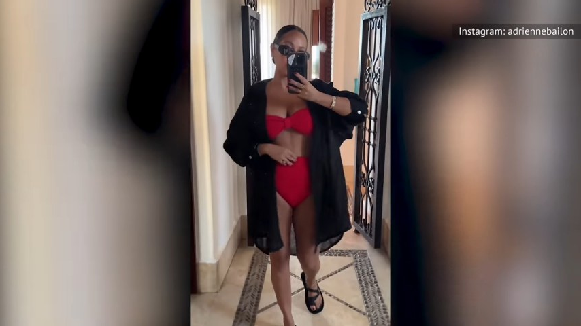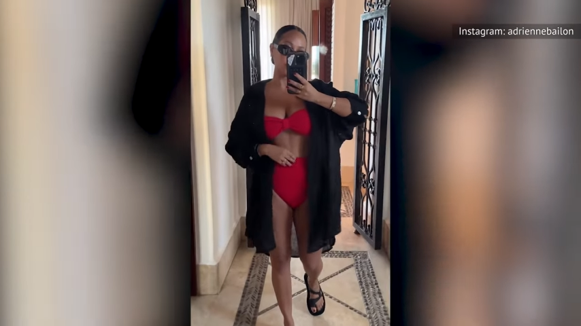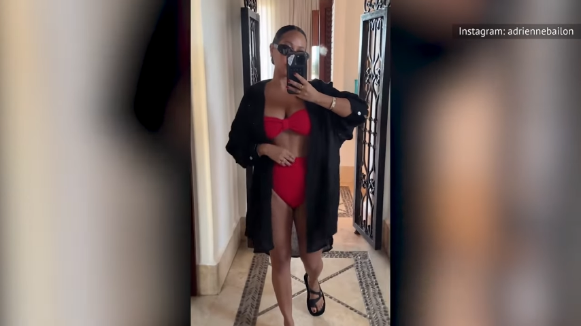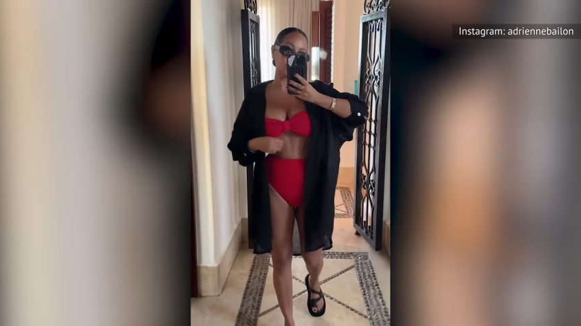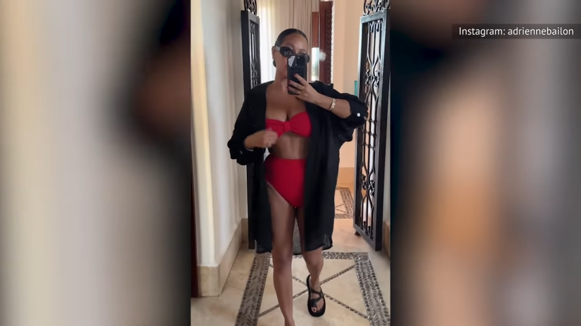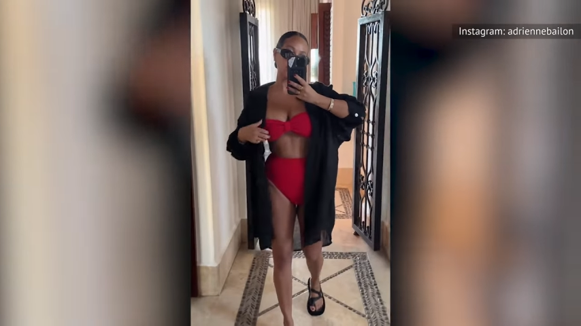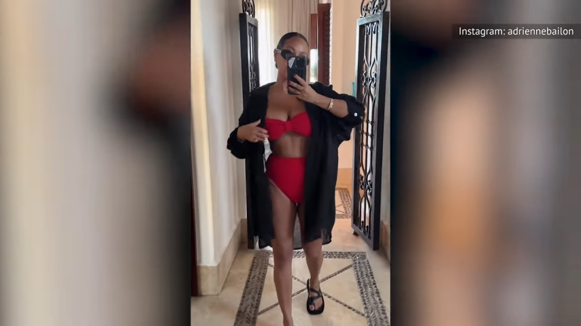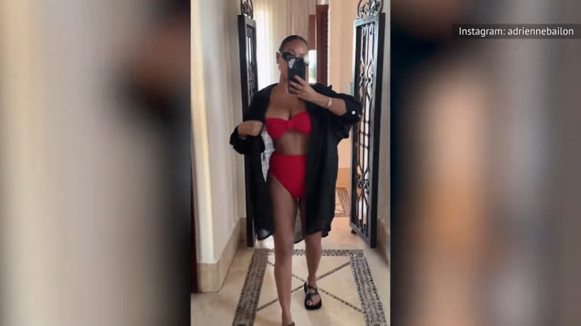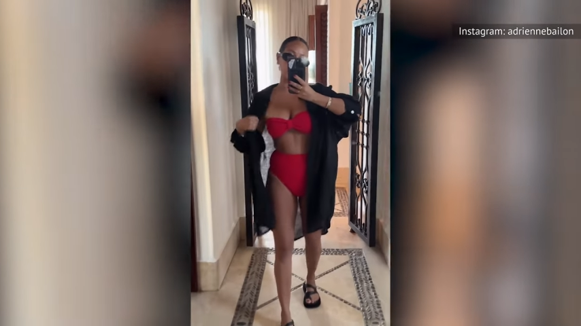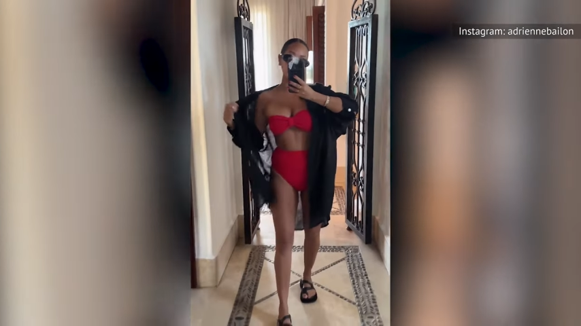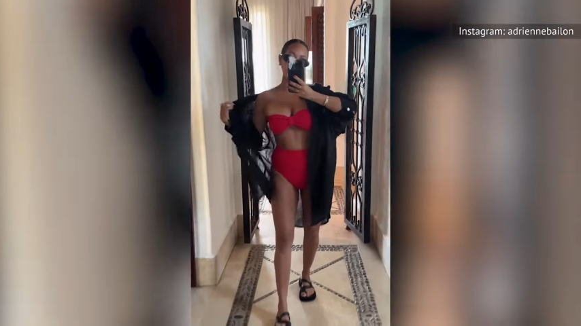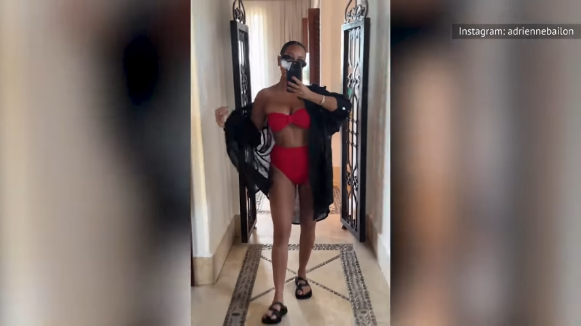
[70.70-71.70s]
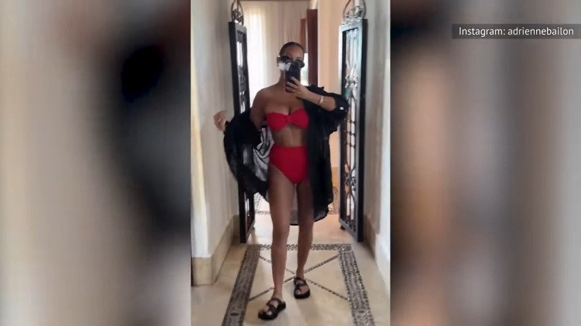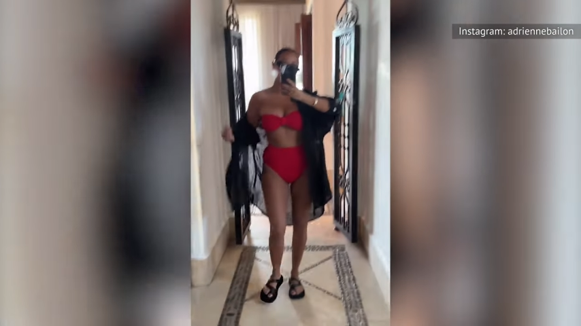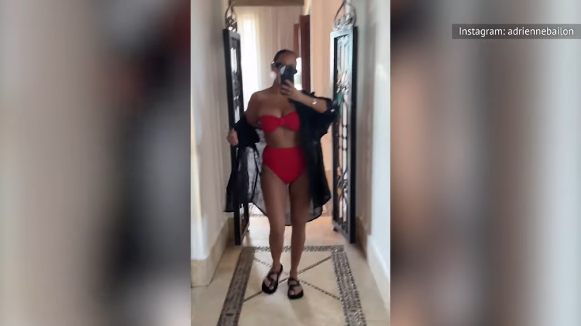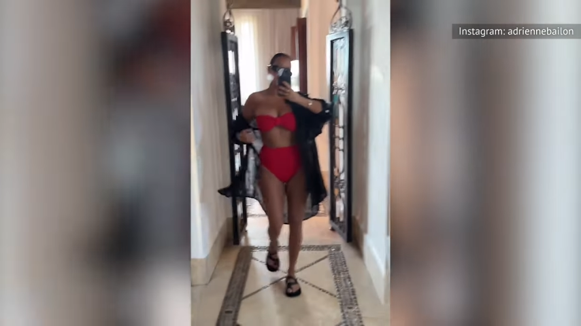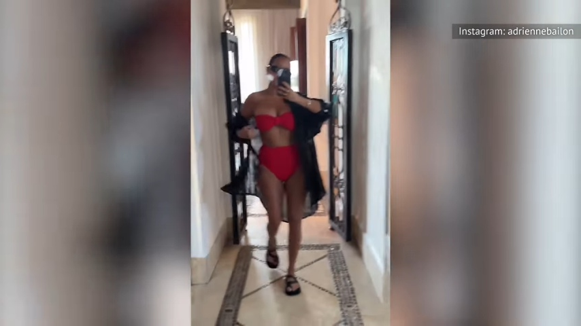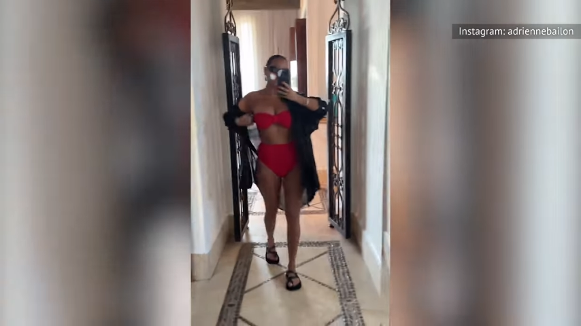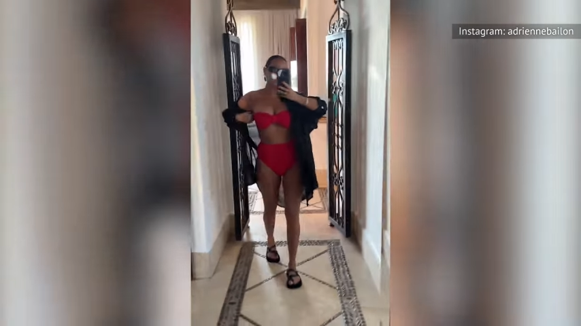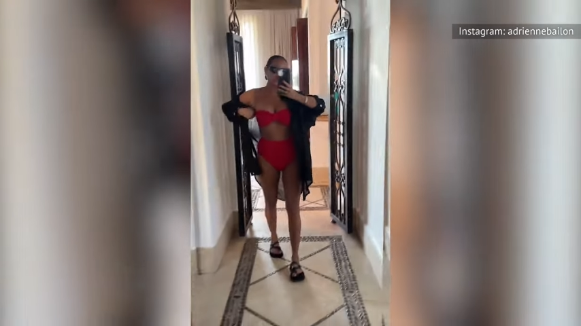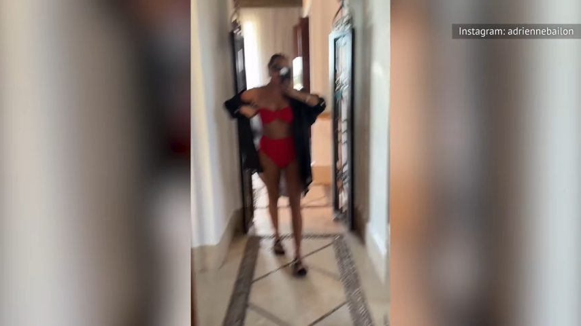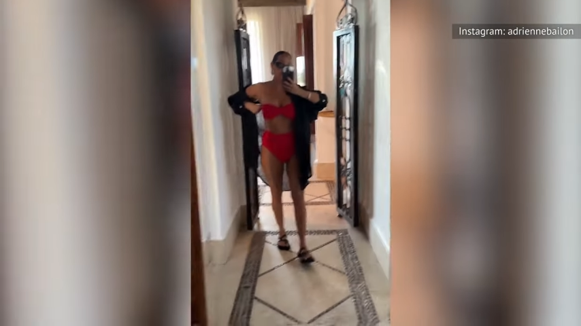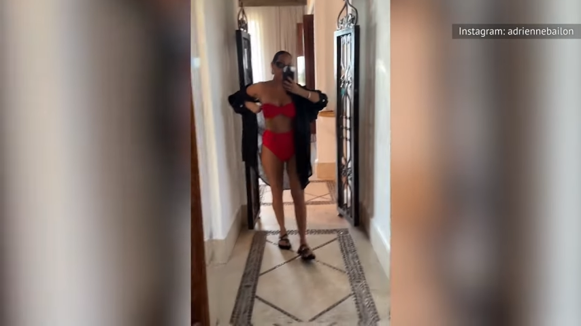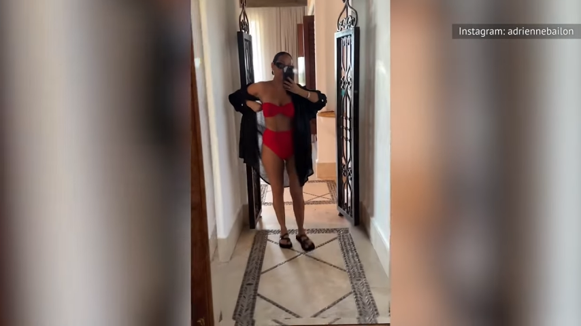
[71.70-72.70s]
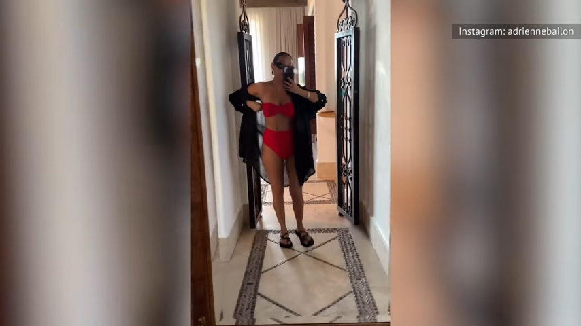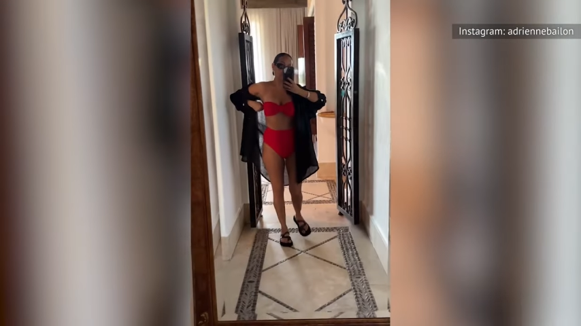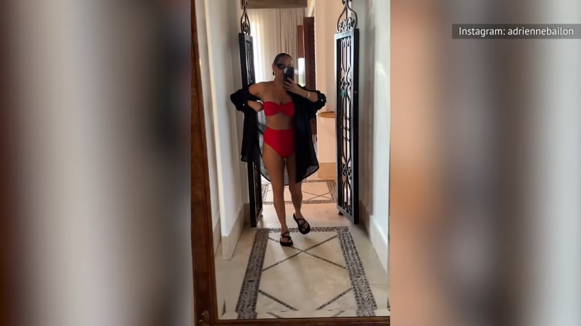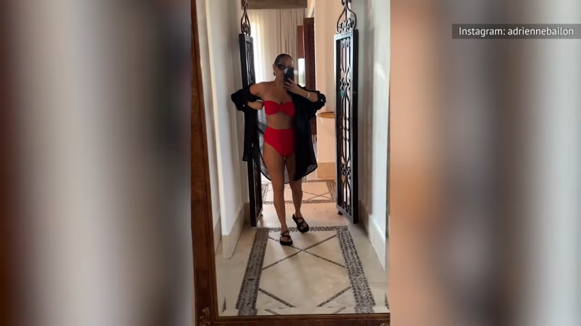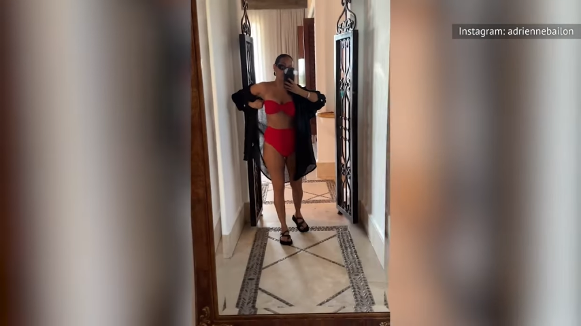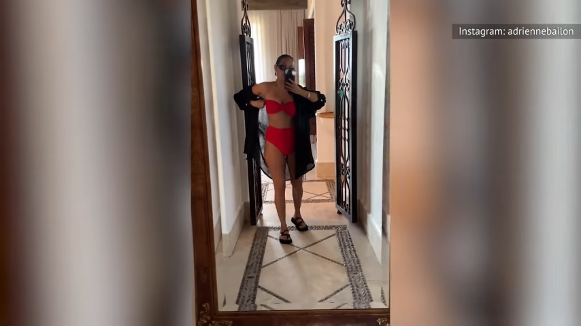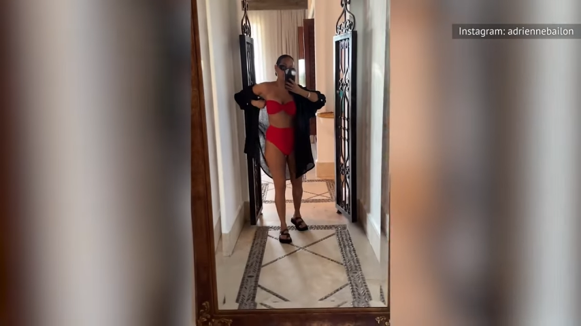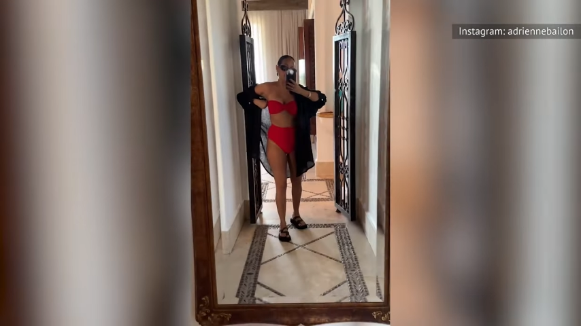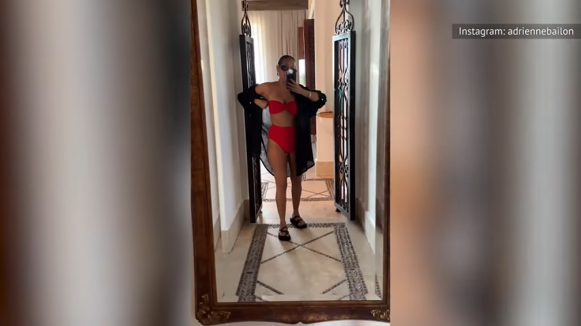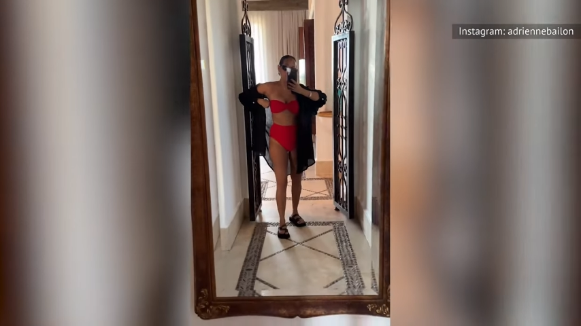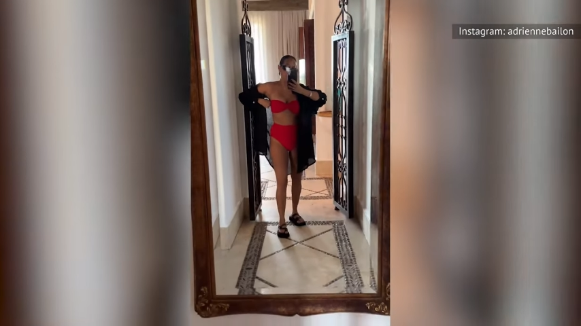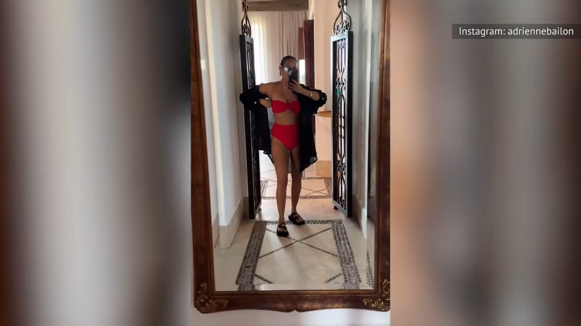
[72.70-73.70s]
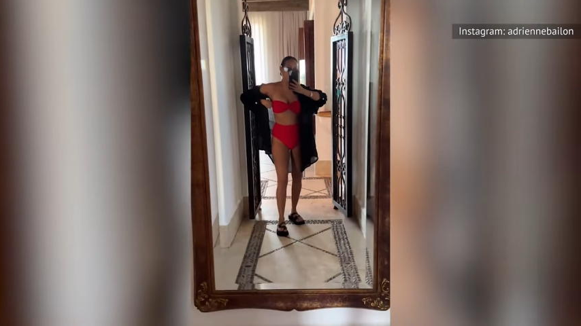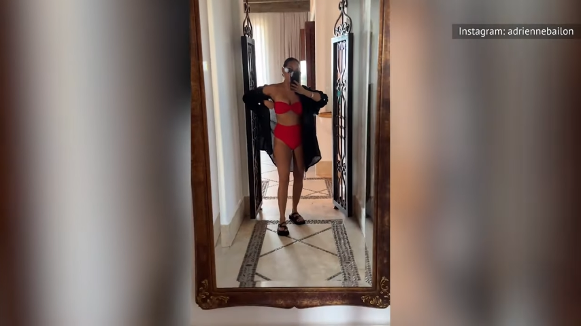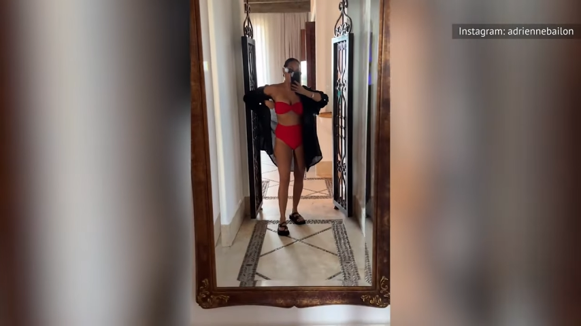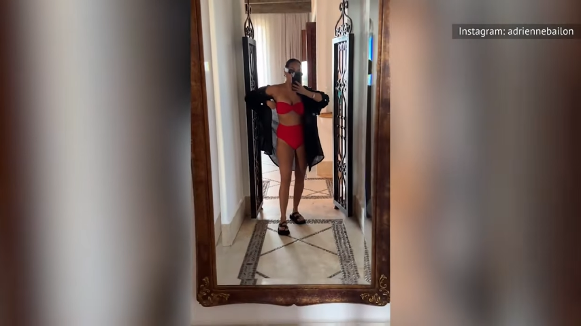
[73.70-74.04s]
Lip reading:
[unreadable: no face in view]